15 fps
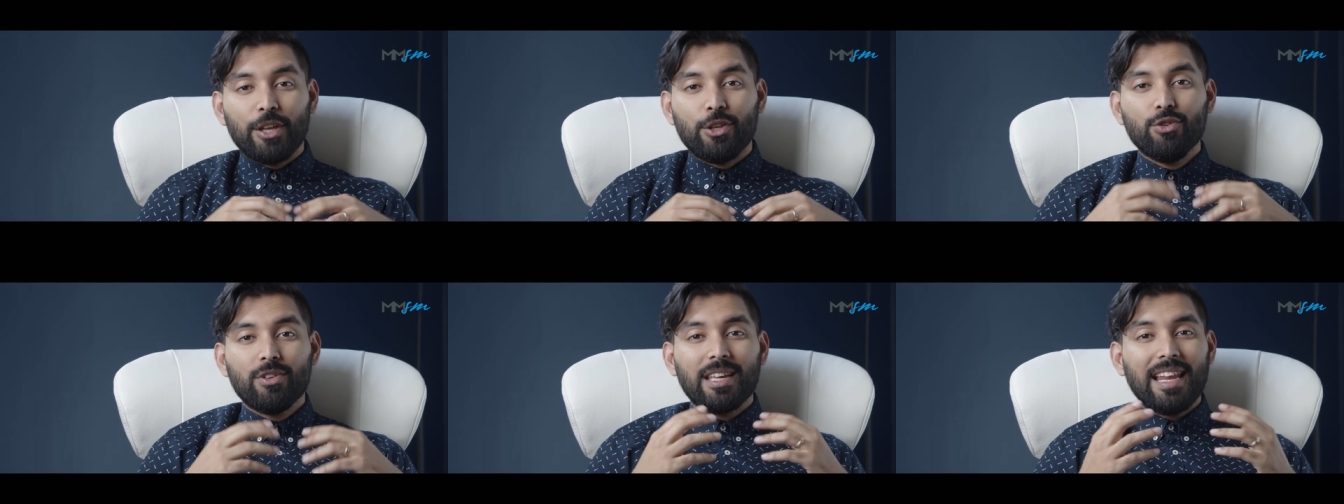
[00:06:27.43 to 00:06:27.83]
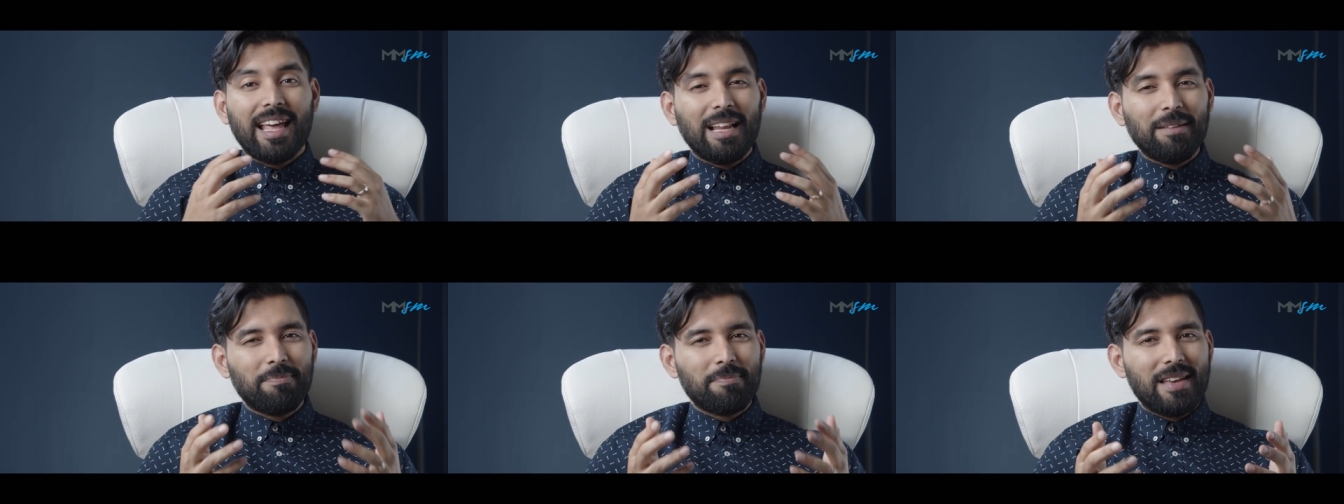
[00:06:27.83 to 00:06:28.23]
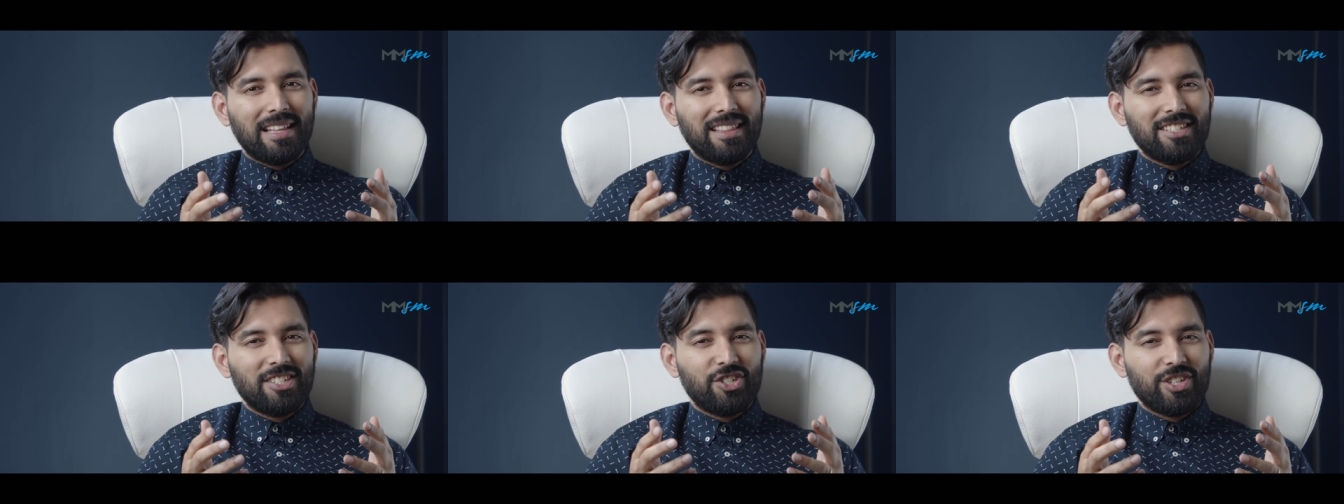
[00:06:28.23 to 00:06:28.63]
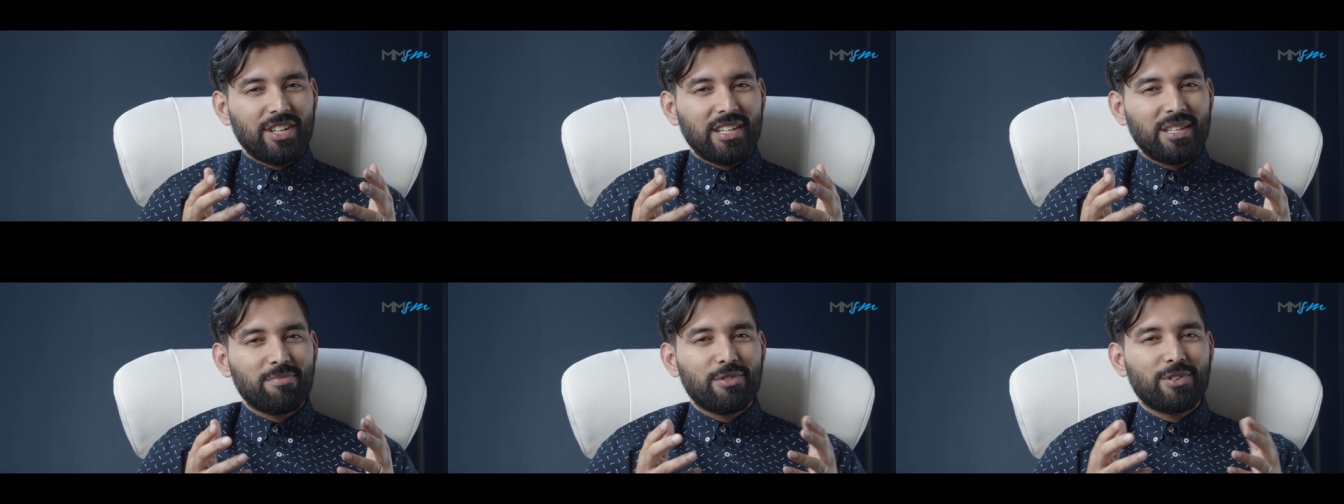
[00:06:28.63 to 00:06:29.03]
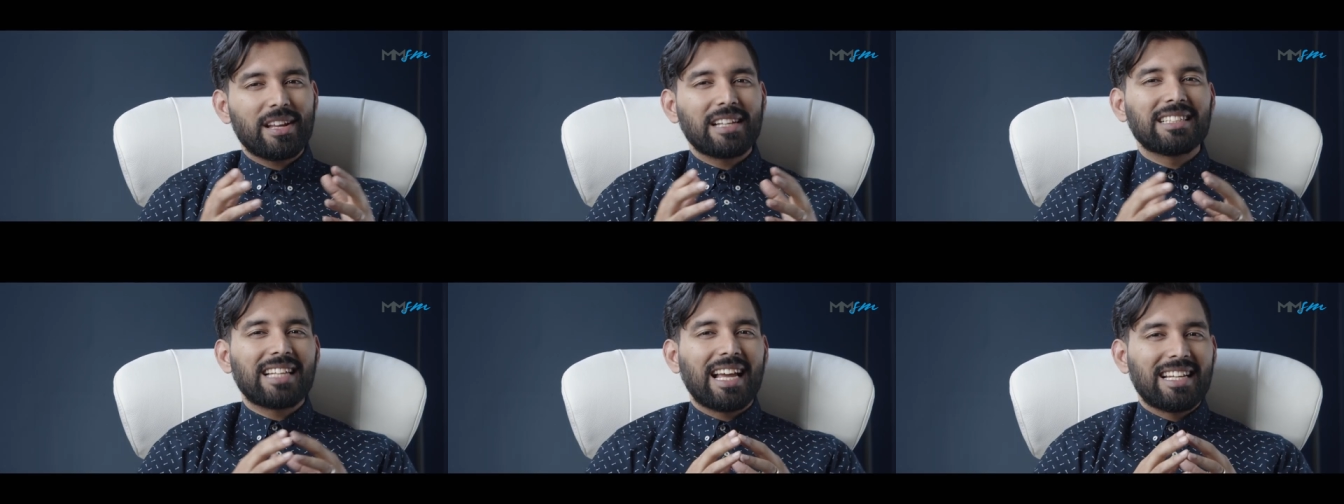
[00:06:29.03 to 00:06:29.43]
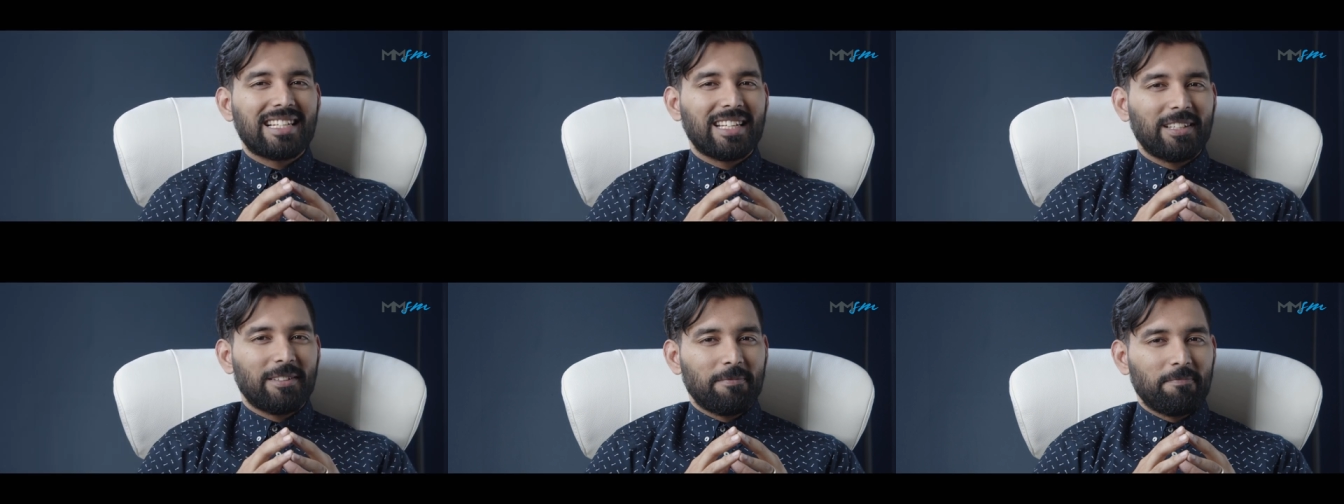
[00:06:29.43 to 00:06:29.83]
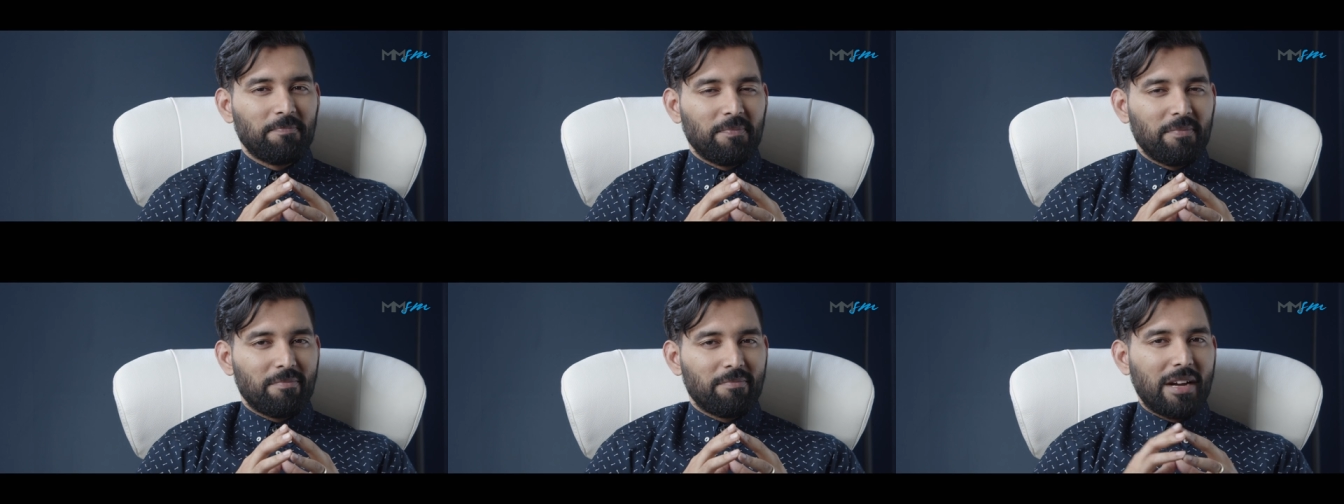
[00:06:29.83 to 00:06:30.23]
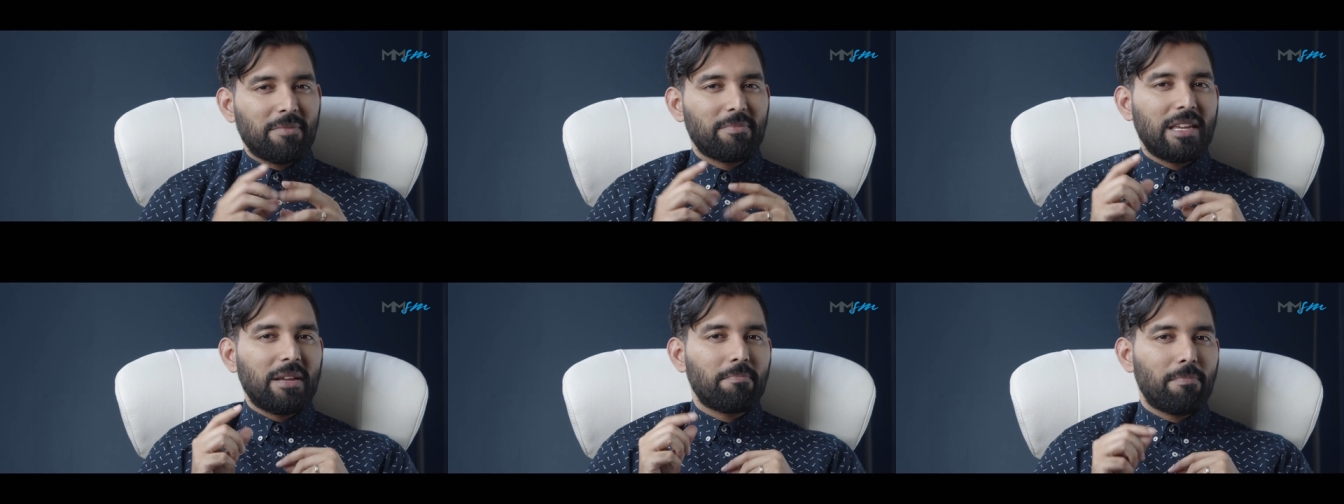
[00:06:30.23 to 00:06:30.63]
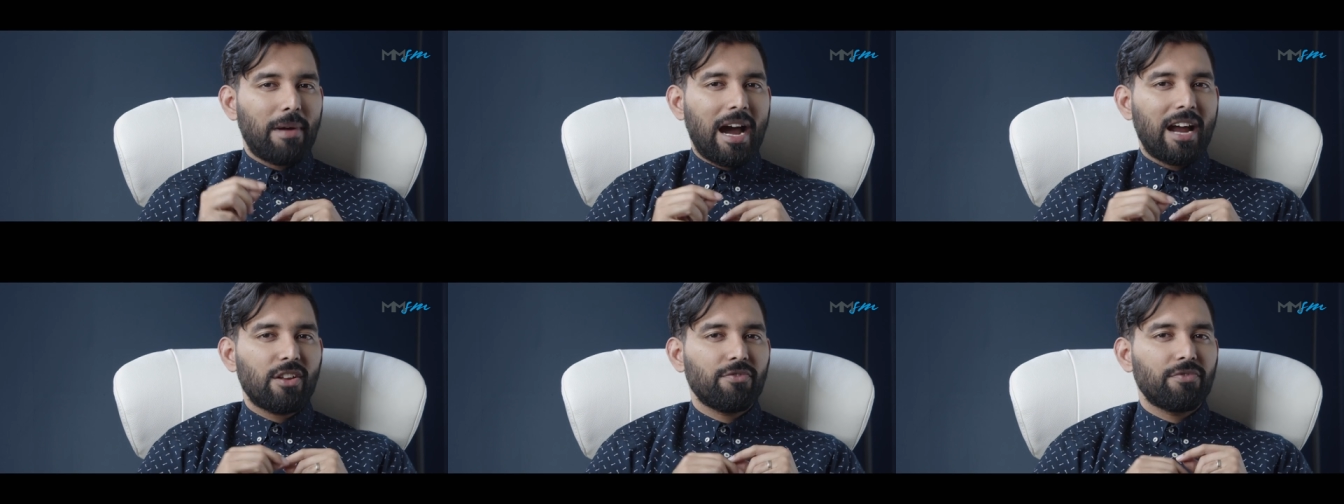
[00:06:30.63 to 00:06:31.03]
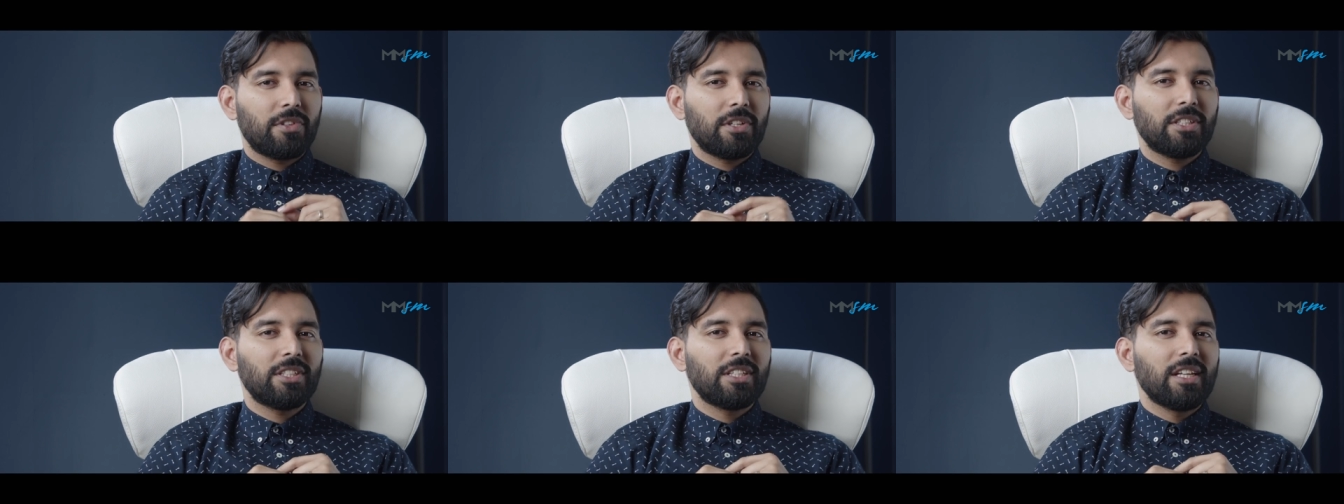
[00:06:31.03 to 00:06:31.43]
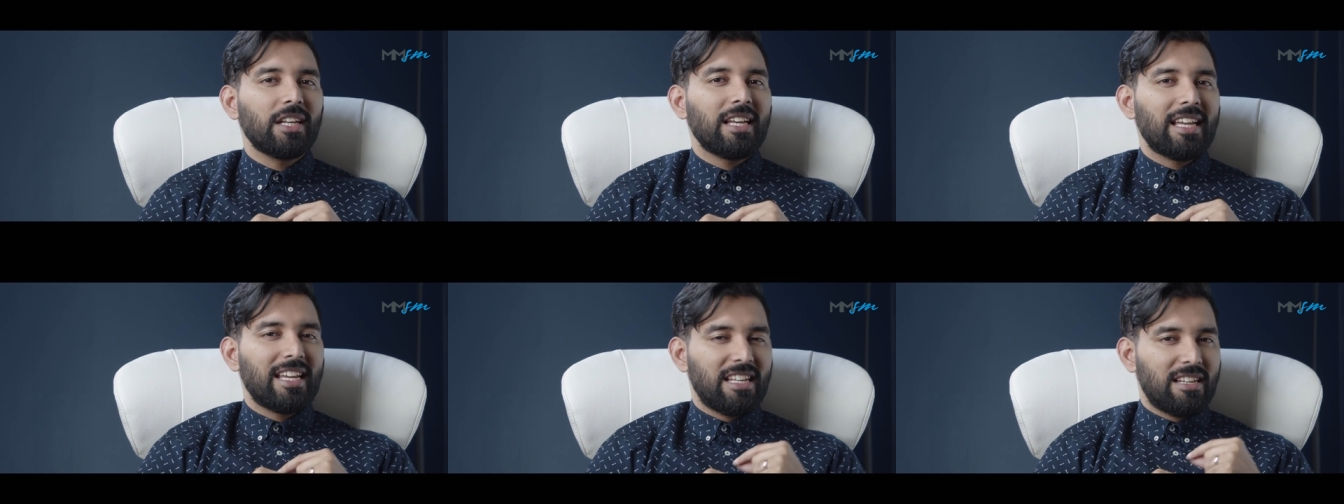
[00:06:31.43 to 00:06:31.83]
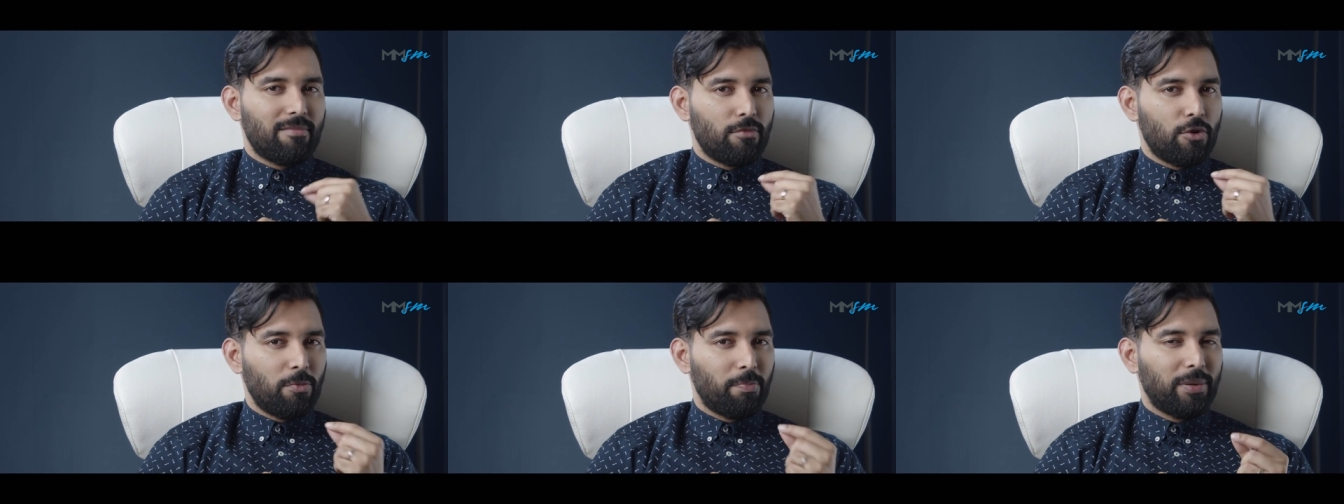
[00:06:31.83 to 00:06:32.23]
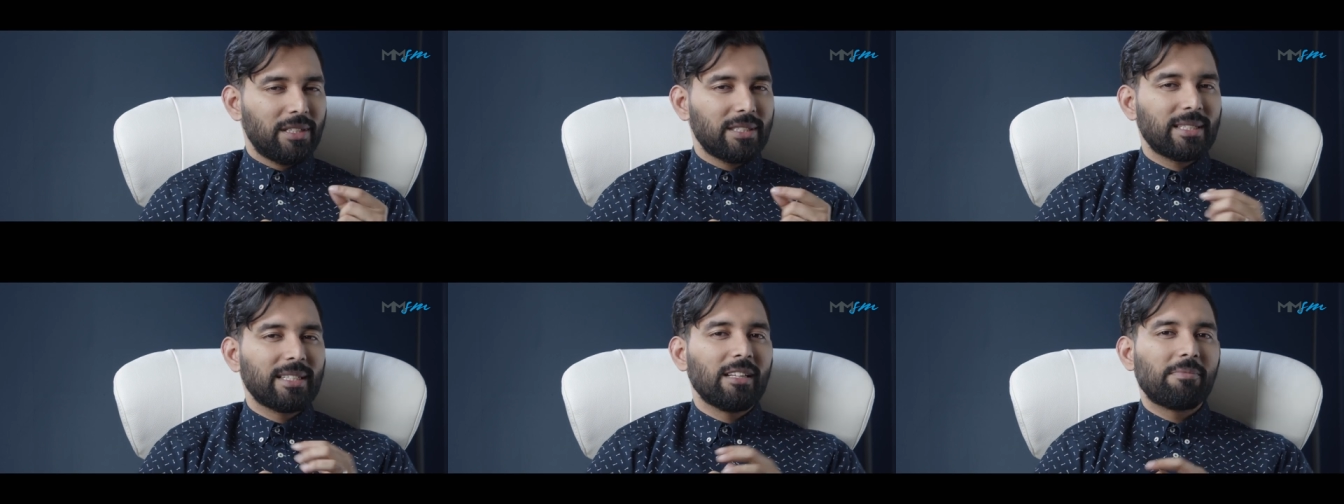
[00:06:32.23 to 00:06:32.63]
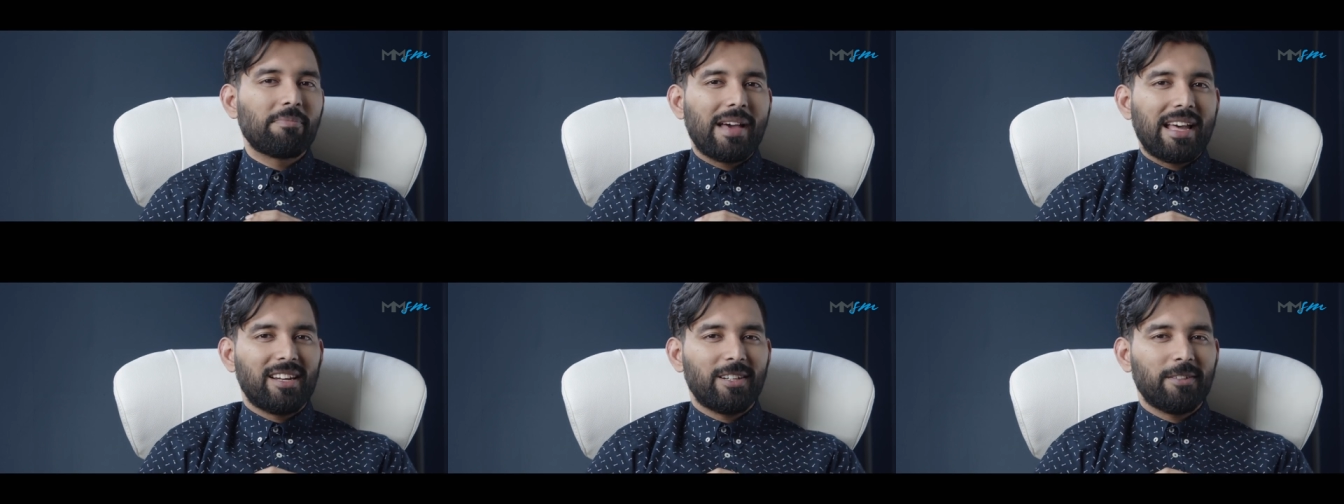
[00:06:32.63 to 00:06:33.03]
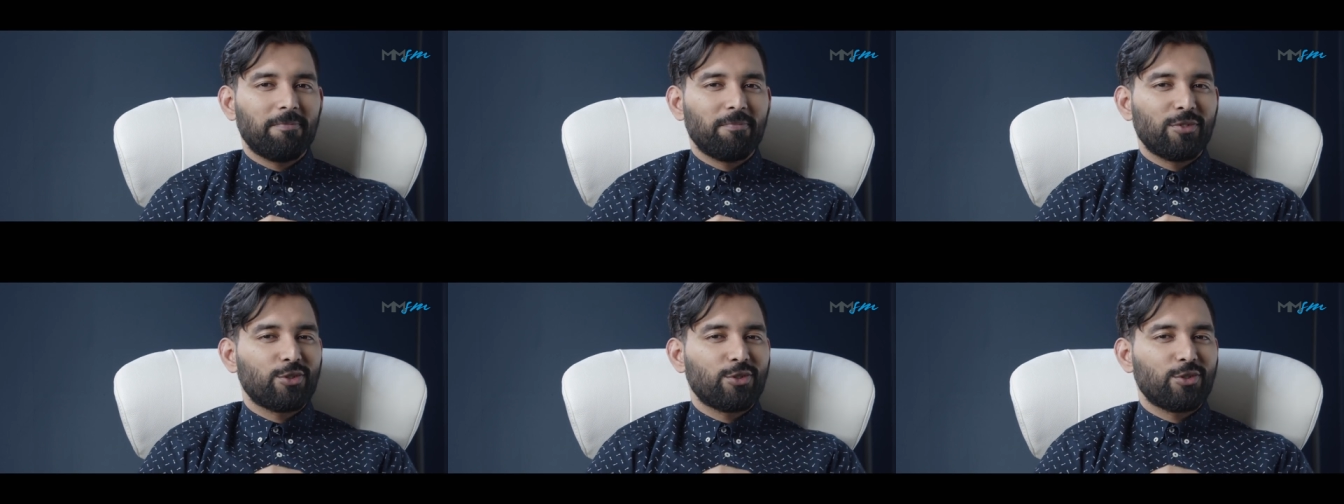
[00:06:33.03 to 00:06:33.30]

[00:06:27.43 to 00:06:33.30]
You can help make this journey more exciting by being part of this in a more personal manner.